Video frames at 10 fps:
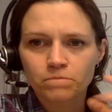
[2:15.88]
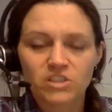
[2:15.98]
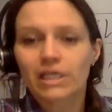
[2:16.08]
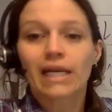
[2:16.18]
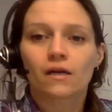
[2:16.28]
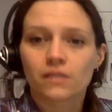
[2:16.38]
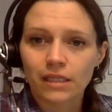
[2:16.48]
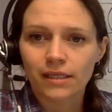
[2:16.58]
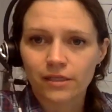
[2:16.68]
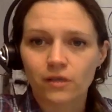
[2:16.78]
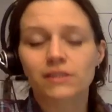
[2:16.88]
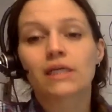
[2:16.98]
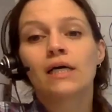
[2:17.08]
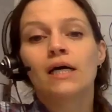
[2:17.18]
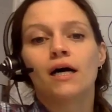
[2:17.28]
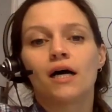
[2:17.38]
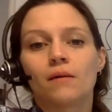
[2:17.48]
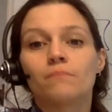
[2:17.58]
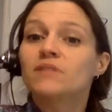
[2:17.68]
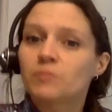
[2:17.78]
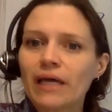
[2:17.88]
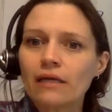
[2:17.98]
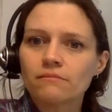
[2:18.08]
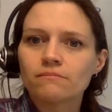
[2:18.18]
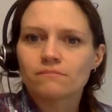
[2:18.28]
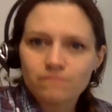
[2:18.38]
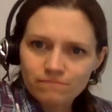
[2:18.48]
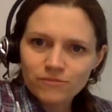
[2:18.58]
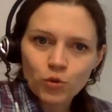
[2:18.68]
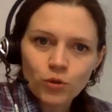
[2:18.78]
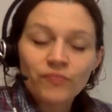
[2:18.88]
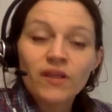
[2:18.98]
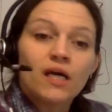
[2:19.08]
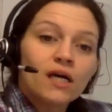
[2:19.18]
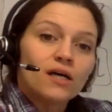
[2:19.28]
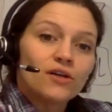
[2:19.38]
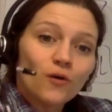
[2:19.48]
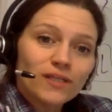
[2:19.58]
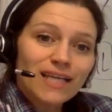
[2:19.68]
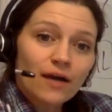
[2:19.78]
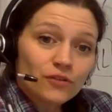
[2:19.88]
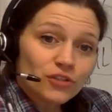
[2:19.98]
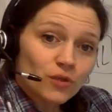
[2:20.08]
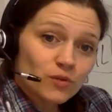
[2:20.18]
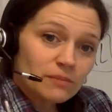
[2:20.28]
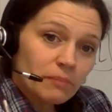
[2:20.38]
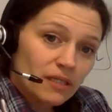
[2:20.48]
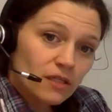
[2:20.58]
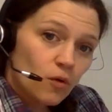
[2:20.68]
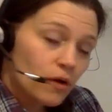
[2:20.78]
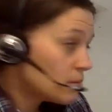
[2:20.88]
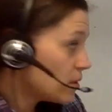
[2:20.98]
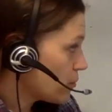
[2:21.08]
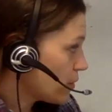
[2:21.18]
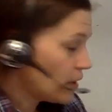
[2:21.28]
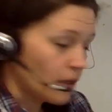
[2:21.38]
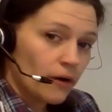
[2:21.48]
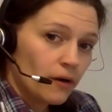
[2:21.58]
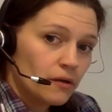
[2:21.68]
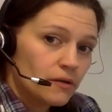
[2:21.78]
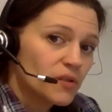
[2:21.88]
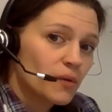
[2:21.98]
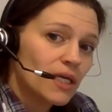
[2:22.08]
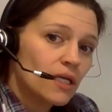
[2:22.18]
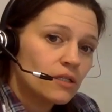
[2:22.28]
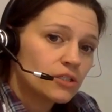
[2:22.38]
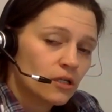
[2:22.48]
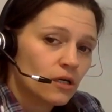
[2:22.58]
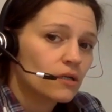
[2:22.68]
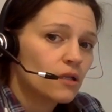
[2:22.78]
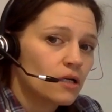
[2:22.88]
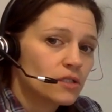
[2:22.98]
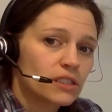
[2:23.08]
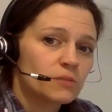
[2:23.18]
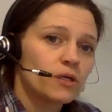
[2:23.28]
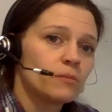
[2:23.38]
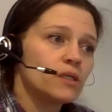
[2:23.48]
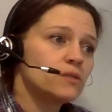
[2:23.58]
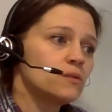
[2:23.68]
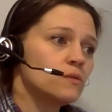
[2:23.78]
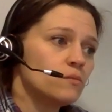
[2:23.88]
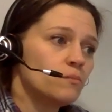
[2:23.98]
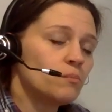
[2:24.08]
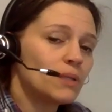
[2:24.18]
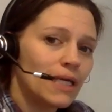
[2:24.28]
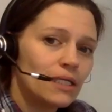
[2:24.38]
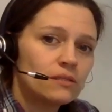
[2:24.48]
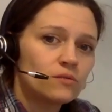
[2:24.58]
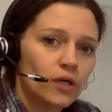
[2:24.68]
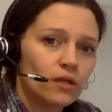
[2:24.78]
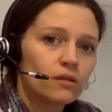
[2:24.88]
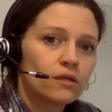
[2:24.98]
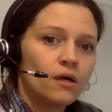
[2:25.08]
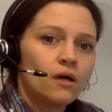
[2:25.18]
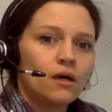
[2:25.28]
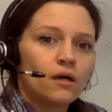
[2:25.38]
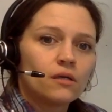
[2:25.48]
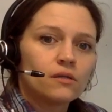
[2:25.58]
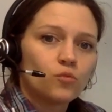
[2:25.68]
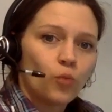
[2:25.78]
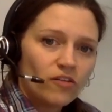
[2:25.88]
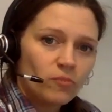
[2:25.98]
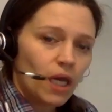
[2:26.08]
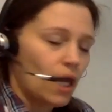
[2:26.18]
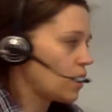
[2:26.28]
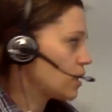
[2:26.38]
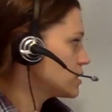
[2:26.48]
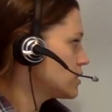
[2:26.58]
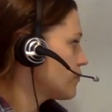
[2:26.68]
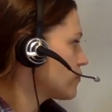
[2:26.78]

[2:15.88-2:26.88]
just inherent to the electrons, spin. Cool. Notice how there's no spin quantum number here. So getting Stern-Gerlach's experiment to blend with wave mechanics